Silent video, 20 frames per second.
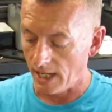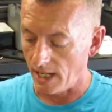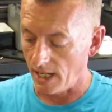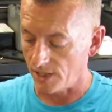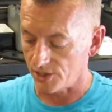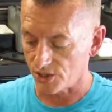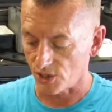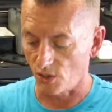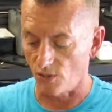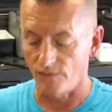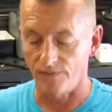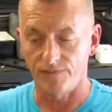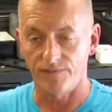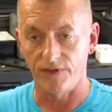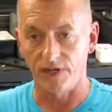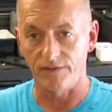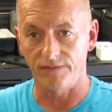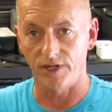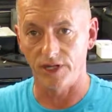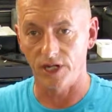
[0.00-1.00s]
So
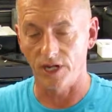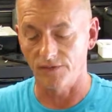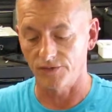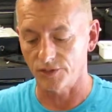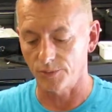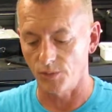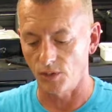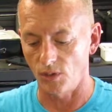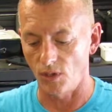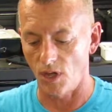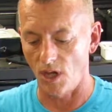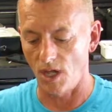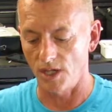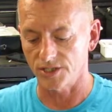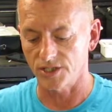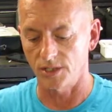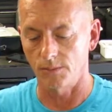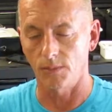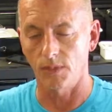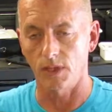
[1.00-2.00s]
very, very comfortable,
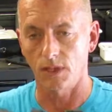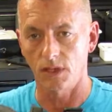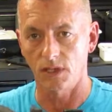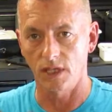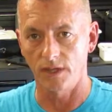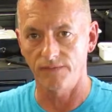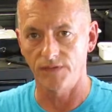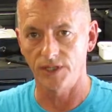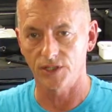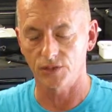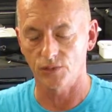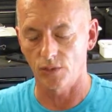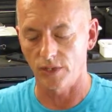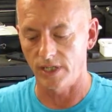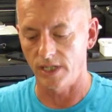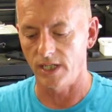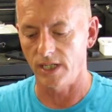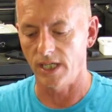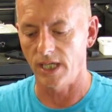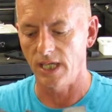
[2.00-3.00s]
awesome. Love this
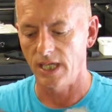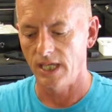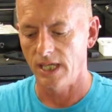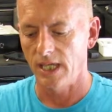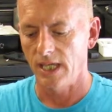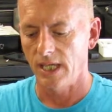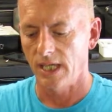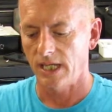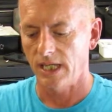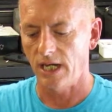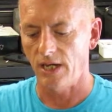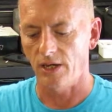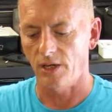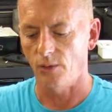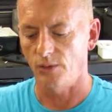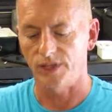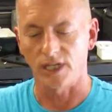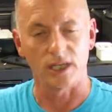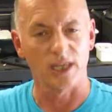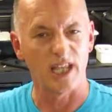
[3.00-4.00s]
rig. Carry it
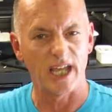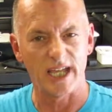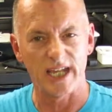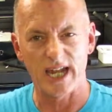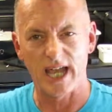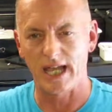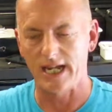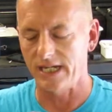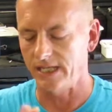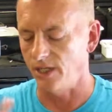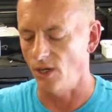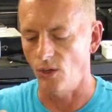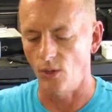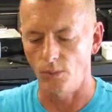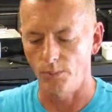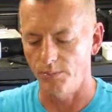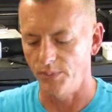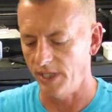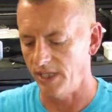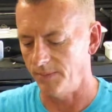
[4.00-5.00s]
with the light on it, the whole
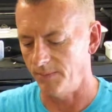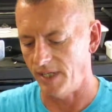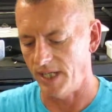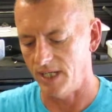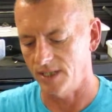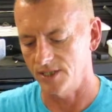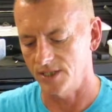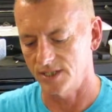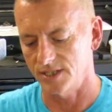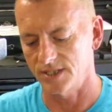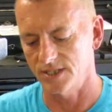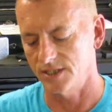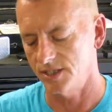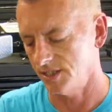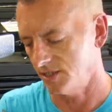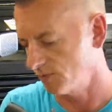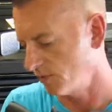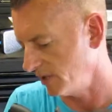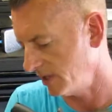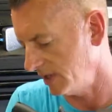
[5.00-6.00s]
bit, man.
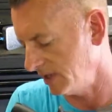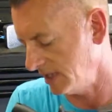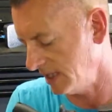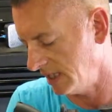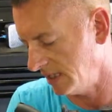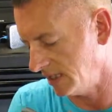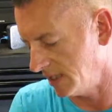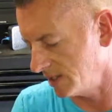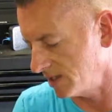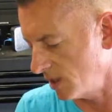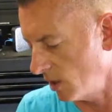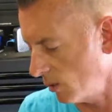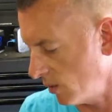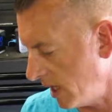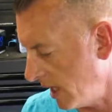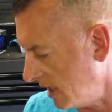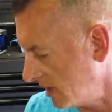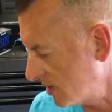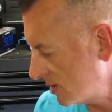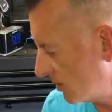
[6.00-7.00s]
Just really dig this.
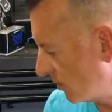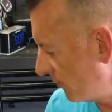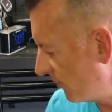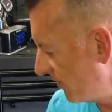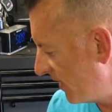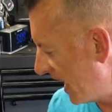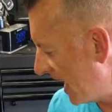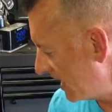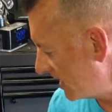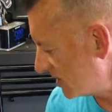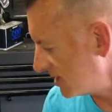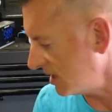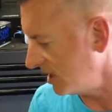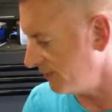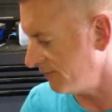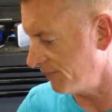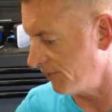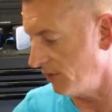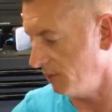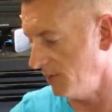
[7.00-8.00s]
Okay, so that is
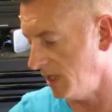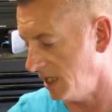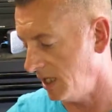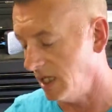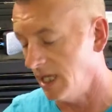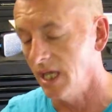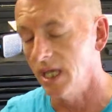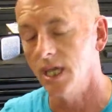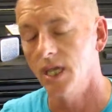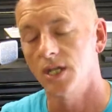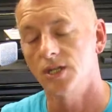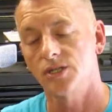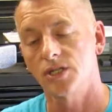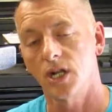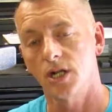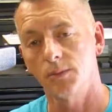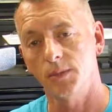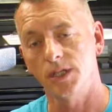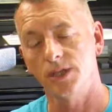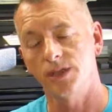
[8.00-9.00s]
it for me.
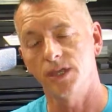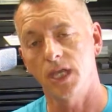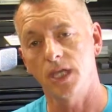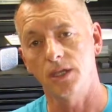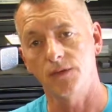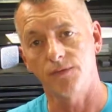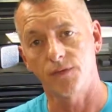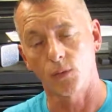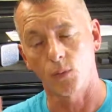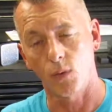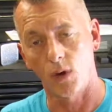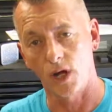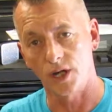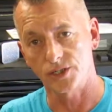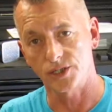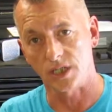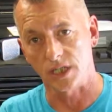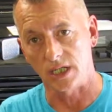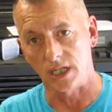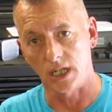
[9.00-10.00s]
Gentlemen, thank you for
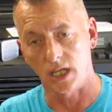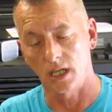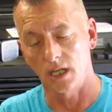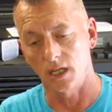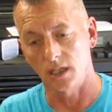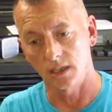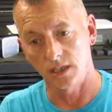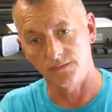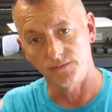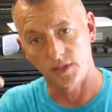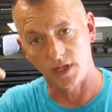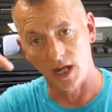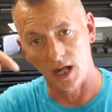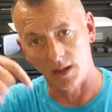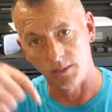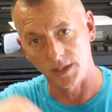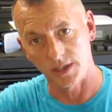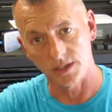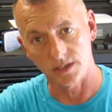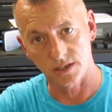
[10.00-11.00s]
watching. Leave your
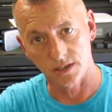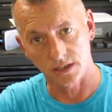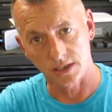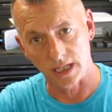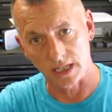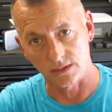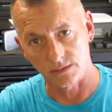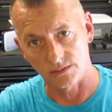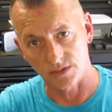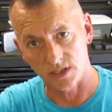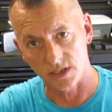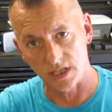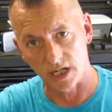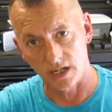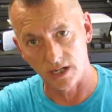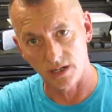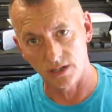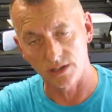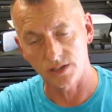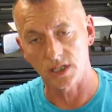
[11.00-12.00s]
comments
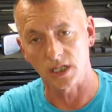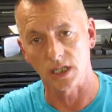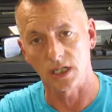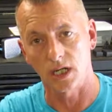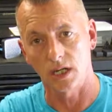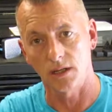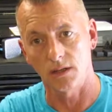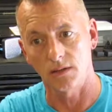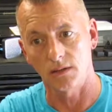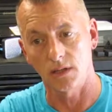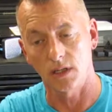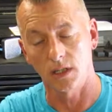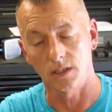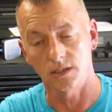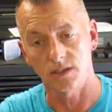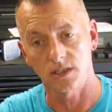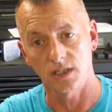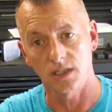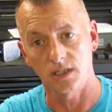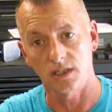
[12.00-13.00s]
downstairs, and I'll
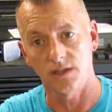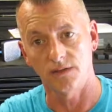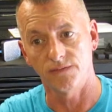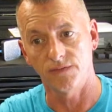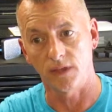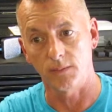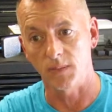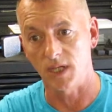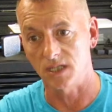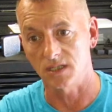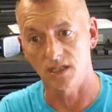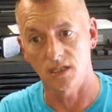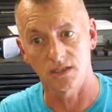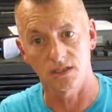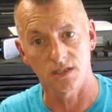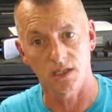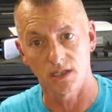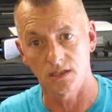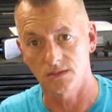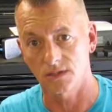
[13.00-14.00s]
see if they make
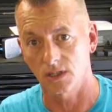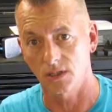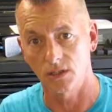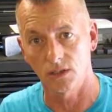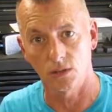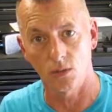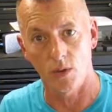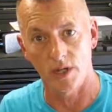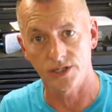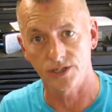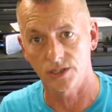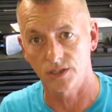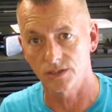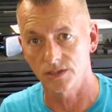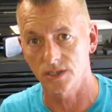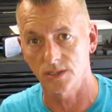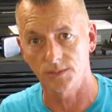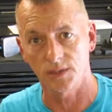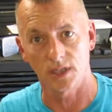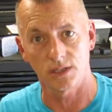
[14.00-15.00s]
sense. If it's a good question or
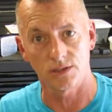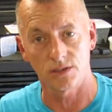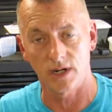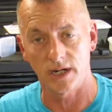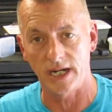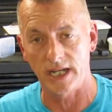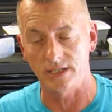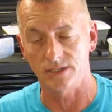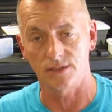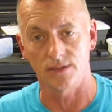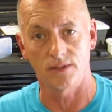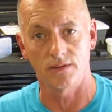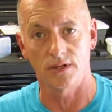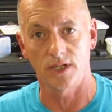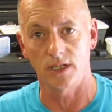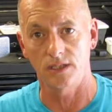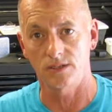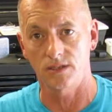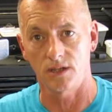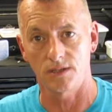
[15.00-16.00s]
something, I'll try and answer it,
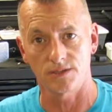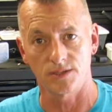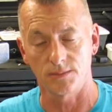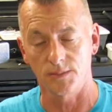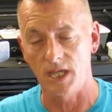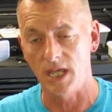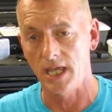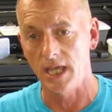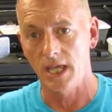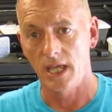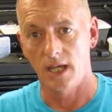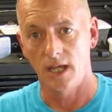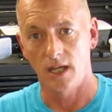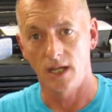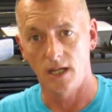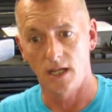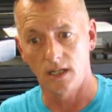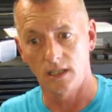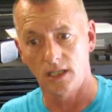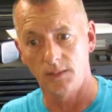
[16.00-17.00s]
right? It's awesome.
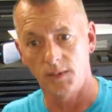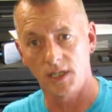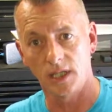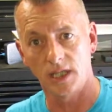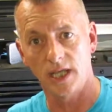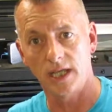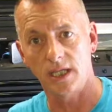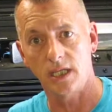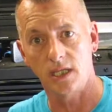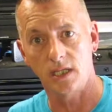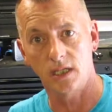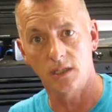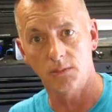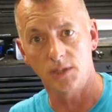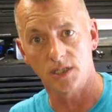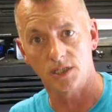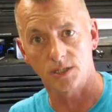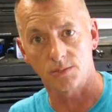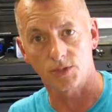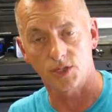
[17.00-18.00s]
Give me a like. Give me
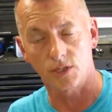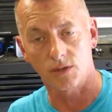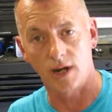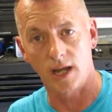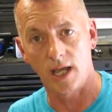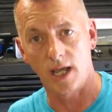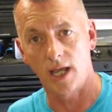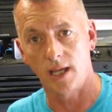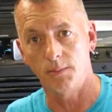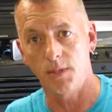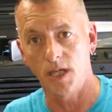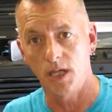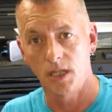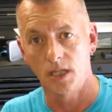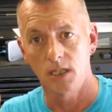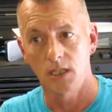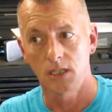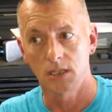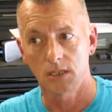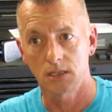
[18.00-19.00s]
a subscribe.
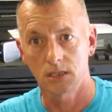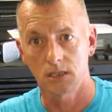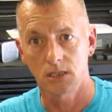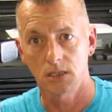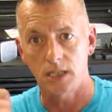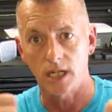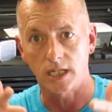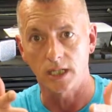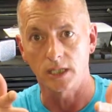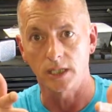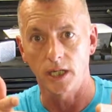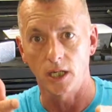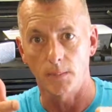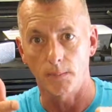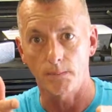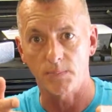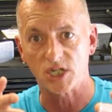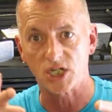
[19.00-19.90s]
Check you later.